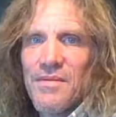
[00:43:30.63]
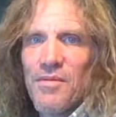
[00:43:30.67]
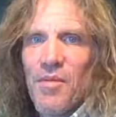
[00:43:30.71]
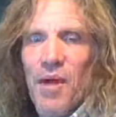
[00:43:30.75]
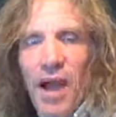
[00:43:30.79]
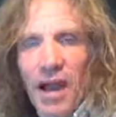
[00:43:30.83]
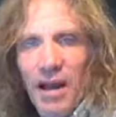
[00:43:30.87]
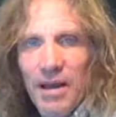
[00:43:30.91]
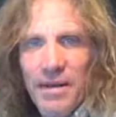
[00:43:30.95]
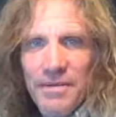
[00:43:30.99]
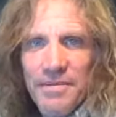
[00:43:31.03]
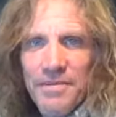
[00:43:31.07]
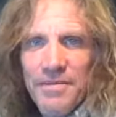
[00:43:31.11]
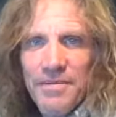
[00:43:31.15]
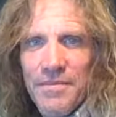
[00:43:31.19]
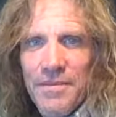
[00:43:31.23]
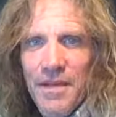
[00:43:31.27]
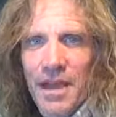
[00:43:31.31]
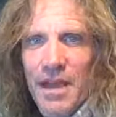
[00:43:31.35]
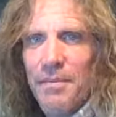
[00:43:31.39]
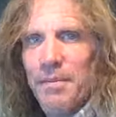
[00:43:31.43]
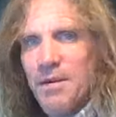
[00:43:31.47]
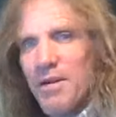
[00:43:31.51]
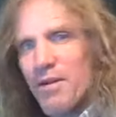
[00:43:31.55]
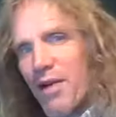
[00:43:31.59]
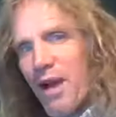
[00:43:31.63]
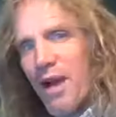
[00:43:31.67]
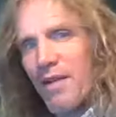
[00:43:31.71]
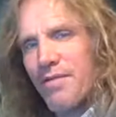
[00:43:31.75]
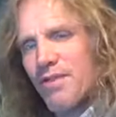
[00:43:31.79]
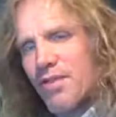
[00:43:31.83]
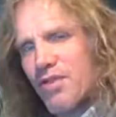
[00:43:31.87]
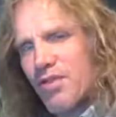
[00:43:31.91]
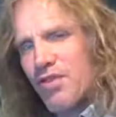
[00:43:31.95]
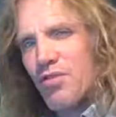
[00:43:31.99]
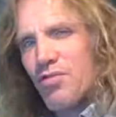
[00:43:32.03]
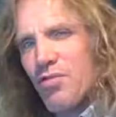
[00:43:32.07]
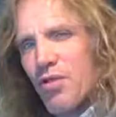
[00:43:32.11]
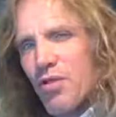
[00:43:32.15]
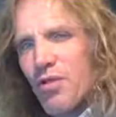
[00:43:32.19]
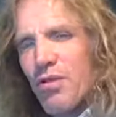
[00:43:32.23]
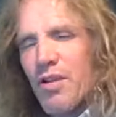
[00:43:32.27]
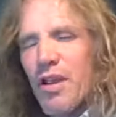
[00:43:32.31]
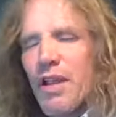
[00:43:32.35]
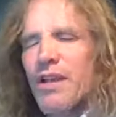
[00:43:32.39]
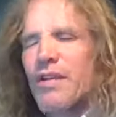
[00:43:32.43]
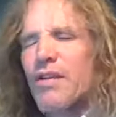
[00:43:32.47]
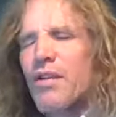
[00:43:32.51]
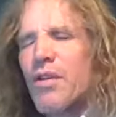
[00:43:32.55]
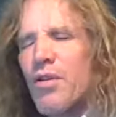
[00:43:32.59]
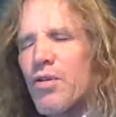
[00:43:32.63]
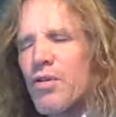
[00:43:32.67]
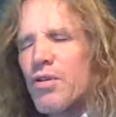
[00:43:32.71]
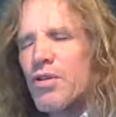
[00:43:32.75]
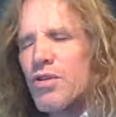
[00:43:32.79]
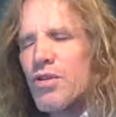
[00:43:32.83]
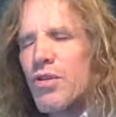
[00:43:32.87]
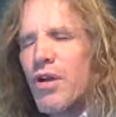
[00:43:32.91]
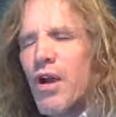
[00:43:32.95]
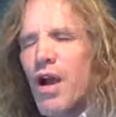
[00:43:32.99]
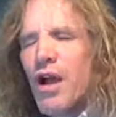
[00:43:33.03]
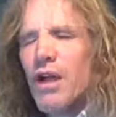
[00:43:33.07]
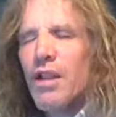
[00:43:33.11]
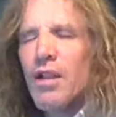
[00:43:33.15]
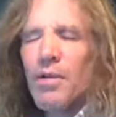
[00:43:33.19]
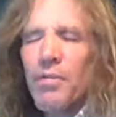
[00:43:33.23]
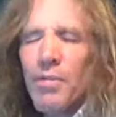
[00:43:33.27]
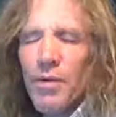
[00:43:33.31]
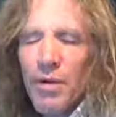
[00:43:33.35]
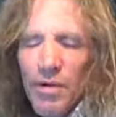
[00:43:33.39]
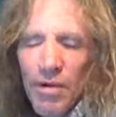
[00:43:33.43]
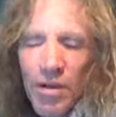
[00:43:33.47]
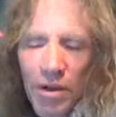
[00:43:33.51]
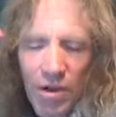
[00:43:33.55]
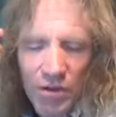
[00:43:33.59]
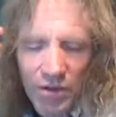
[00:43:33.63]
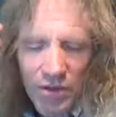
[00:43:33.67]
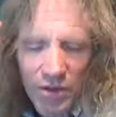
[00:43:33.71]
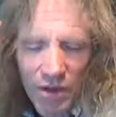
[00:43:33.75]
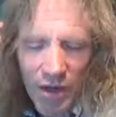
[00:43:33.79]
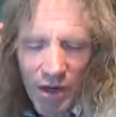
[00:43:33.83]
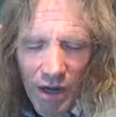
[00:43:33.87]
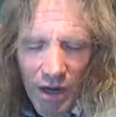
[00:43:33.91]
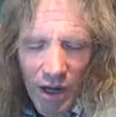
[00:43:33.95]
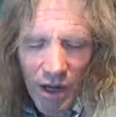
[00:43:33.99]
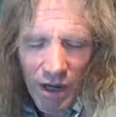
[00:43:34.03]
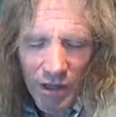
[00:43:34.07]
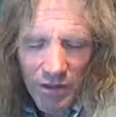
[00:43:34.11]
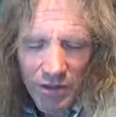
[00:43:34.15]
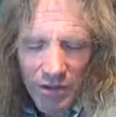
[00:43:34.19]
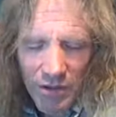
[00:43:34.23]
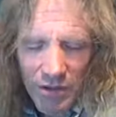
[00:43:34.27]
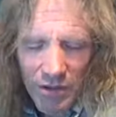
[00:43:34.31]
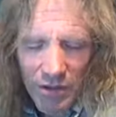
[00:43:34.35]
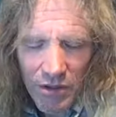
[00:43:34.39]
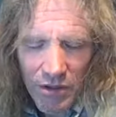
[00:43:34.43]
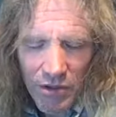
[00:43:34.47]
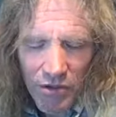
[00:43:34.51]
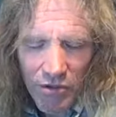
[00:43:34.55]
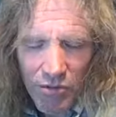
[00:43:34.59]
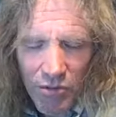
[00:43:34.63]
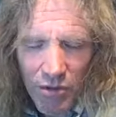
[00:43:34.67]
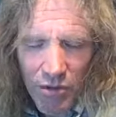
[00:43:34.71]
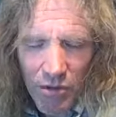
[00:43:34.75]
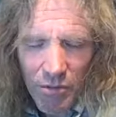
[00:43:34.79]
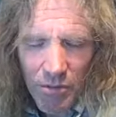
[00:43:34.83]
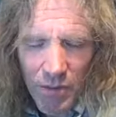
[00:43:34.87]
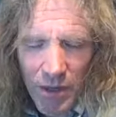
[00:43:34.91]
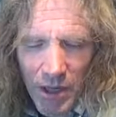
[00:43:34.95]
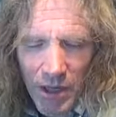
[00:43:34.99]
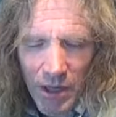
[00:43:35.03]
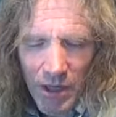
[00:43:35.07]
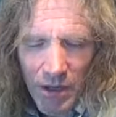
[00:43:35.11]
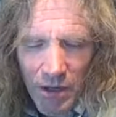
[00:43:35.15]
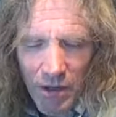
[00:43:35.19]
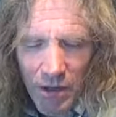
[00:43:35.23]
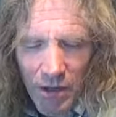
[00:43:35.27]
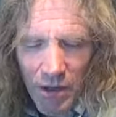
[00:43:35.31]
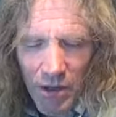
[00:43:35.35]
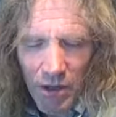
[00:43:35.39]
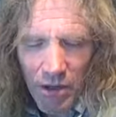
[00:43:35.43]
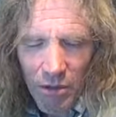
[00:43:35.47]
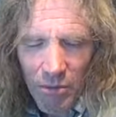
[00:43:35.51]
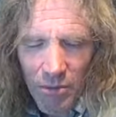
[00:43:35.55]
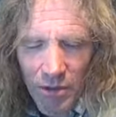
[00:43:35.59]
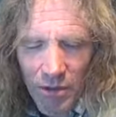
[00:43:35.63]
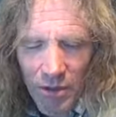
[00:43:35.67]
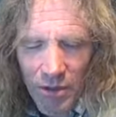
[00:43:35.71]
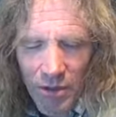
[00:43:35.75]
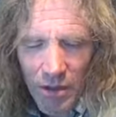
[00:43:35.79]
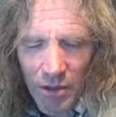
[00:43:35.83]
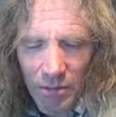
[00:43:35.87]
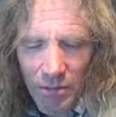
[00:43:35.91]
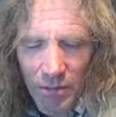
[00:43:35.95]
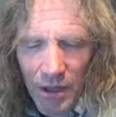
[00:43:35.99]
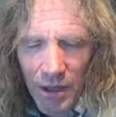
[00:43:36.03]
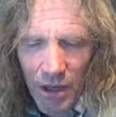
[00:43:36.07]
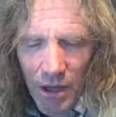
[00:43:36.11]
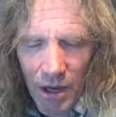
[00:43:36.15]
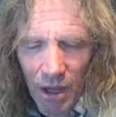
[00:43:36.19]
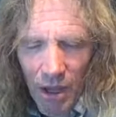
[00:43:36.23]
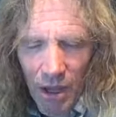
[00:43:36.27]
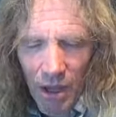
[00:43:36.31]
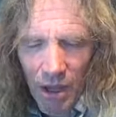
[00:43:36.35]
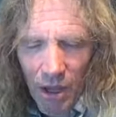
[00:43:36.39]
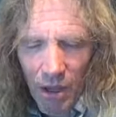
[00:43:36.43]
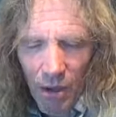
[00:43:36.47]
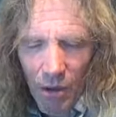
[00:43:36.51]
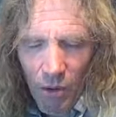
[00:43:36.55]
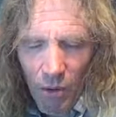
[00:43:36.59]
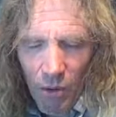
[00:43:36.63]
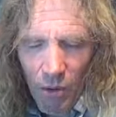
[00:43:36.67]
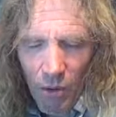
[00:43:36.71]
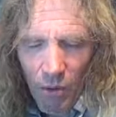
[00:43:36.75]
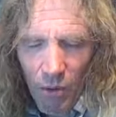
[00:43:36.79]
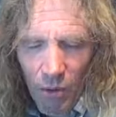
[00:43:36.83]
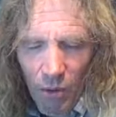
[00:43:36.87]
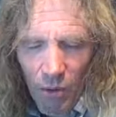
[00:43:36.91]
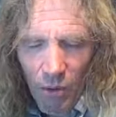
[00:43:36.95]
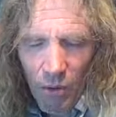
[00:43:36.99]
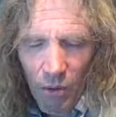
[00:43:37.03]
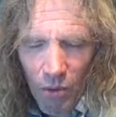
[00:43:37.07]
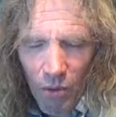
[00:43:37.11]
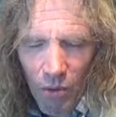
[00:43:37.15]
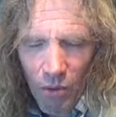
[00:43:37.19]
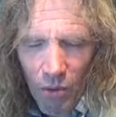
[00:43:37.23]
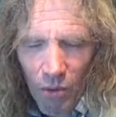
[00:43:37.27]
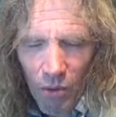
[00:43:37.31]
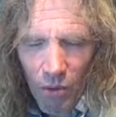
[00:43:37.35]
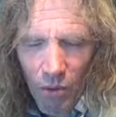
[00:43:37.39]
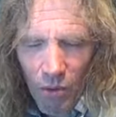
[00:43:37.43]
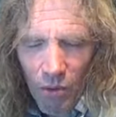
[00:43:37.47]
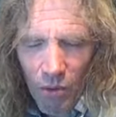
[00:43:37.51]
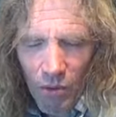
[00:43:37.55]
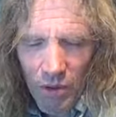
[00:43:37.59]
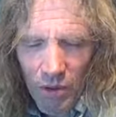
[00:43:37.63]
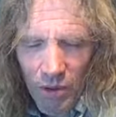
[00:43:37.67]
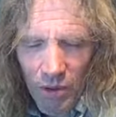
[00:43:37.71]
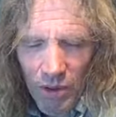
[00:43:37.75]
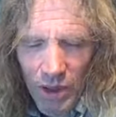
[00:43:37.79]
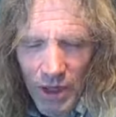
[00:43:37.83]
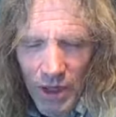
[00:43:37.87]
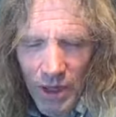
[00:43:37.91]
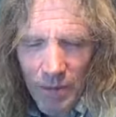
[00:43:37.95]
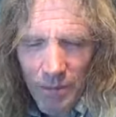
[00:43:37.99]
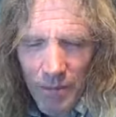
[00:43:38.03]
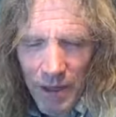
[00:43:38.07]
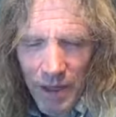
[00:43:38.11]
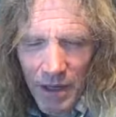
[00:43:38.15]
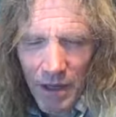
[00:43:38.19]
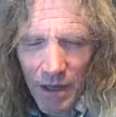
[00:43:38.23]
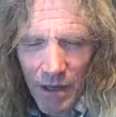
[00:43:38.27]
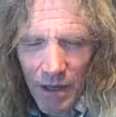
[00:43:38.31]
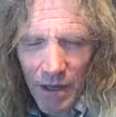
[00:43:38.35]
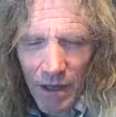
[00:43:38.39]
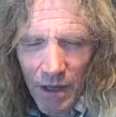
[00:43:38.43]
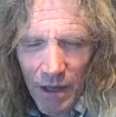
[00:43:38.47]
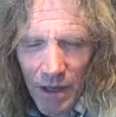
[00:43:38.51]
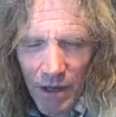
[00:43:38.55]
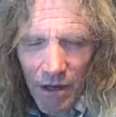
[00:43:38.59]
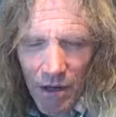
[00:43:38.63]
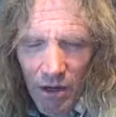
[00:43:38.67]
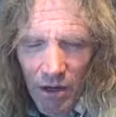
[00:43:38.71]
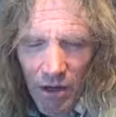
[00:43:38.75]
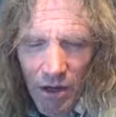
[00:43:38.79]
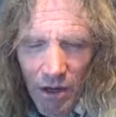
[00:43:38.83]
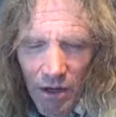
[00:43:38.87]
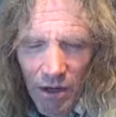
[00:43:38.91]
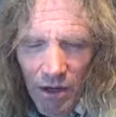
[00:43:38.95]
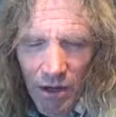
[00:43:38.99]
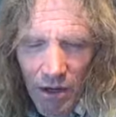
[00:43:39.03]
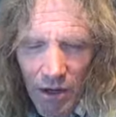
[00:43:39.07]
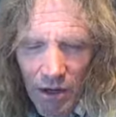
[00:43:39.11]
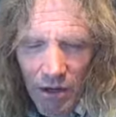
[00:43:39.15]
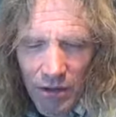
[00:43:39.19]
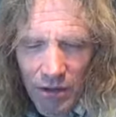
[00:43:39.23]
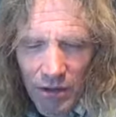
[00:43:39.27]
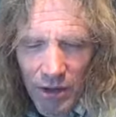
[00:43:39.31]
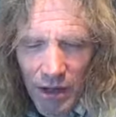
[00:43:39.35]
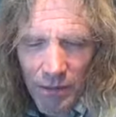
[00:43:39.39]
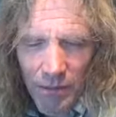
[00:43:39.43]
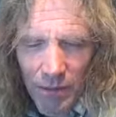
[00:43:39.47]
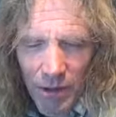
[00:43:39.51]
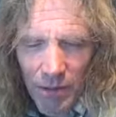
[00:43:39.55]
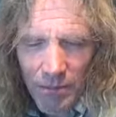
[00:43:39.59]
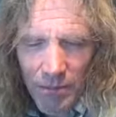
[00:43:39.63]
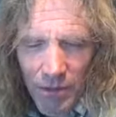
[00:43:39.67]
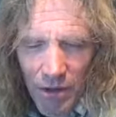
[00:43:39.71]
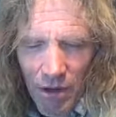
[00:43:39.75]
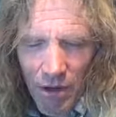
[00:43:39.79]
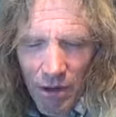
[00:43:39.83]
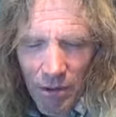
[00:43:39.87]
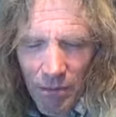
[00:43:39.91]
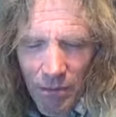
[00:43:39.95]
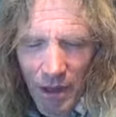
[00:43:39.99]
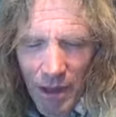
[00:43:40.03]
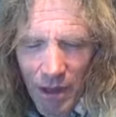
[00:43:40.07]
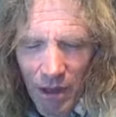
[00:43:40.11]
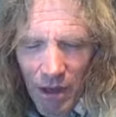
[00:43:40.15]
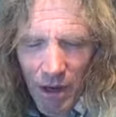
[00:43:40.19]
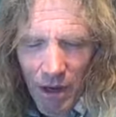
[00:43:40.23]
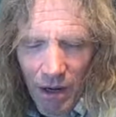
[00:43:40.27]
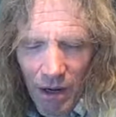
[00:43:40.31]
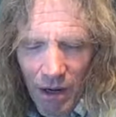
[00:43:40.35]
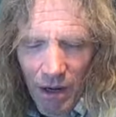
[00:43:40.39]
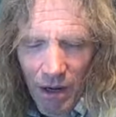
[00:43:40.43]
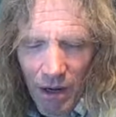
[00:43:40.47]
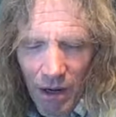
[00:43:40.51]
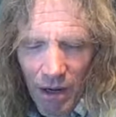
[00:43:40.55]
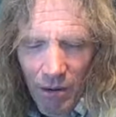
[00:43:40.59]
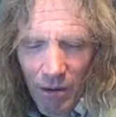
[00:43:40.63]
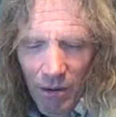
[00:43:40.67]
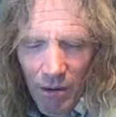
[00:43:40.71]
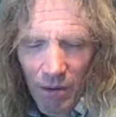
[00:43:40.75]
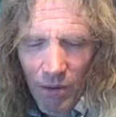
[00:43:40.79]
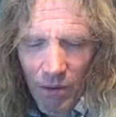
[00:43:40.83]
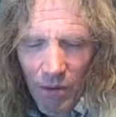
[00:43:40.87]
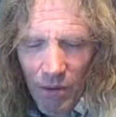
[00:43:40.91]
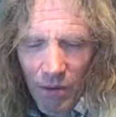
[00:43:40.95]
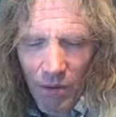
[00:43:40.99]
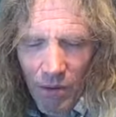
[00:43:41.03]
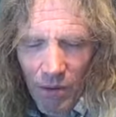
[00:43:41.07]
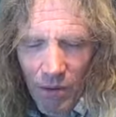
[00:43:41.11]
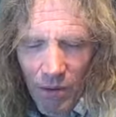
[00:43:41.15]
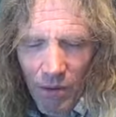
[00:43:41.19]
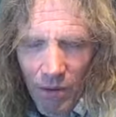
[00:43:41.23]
What? I mean, do I have to stroke, like, close your eyes, like, we'll close your eyes and you can stroke my earlobe or something. Ooh, you get me? Do uh, uh, you understand what I'm talking about? Uh,